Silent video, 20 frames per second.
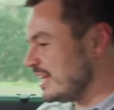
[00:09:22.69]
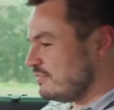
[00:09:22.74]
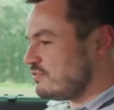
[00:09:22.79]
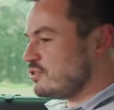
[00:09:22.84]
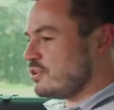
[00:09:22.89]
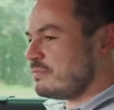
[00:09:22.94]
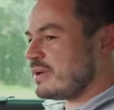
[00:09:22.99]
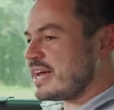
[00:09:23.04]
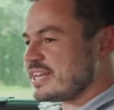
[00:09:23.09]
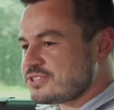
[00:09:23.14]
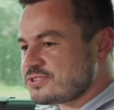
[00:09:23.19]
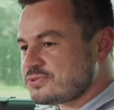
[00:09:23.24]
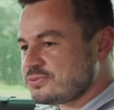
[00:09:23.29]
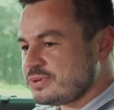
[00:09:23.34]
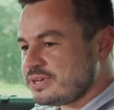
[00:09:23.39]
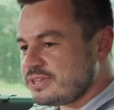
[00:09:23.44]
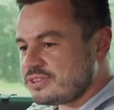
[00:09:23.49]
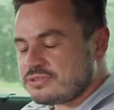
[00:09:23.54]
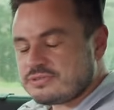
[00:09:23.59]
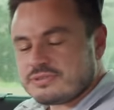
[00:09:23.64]
If you're mates
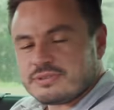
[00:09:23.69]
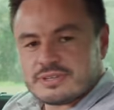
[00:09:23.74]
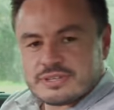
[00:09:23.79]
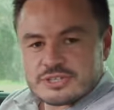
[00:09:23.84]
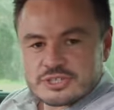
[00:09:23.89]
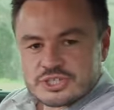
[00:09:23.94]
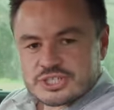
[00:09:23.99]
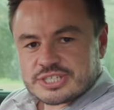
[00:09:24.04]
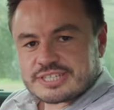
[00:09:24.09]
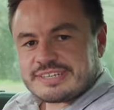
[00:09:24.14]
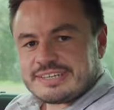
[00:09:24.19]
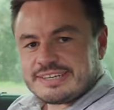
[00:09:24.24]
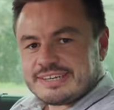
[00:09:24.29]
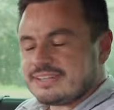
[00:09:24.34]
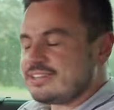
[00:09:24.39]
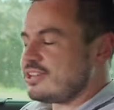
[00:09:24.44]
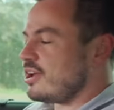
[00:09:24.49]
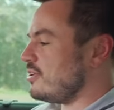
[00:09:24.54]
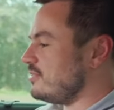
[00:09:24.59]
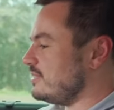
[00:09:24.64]
with
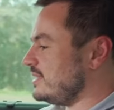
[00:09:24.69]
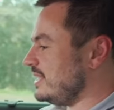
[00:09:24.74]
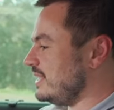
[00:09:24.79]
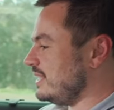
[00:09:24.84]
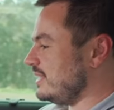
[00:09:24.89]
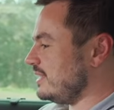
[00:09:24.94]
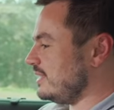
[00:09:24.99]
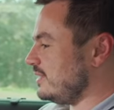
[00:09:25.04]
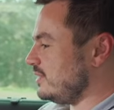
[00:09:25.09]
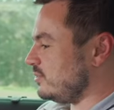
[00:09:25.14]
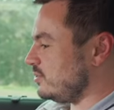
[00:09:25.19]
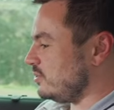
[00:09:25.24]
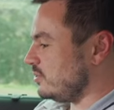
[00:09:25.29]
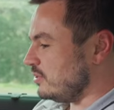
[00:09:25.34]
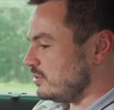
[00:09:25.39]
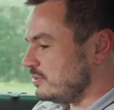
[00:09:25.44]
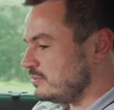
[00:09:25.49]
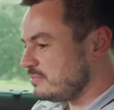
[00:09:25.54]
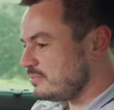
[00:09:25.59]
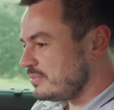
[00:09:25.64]
Shaquille O'Neal
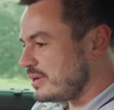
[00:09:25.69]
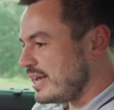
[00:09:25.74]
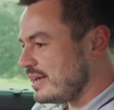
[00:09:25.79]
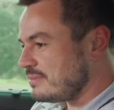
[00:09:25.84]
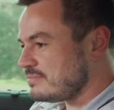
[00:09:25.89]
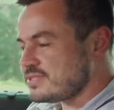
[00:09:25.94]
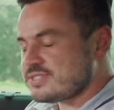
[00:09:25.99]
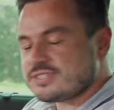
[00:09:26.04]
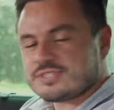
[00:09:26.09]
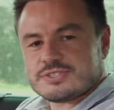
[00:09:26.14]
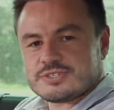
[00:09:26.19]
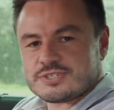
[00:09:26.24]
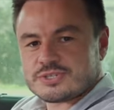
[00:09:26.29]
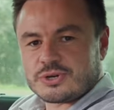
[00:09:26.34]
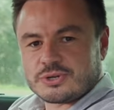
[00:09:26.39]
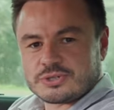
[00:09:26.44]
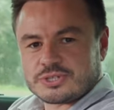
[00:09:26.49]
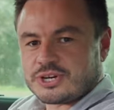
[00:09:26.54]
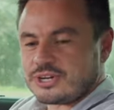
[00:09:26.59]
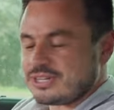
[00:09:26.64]
or perhaps
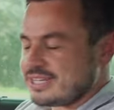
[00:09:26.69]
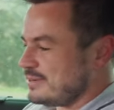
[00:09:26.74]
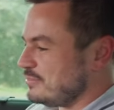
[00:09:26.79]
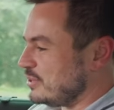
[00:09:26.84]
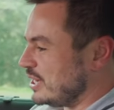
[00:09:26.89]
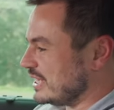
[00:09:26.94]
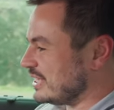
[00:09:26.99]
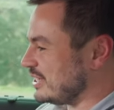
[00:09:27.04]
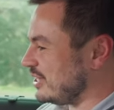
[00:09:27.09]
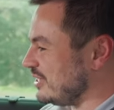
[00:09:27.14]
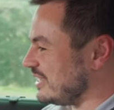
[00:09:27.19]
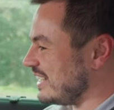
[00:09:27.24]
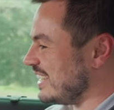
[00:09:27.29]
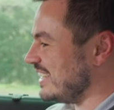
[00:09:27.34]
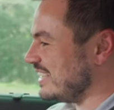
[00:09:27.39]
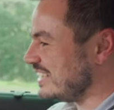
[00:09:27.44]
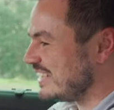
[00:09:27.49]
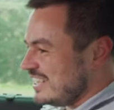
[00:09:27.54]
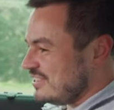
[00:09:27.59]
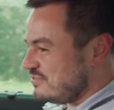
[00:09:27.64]
Scott Colley, my colleague,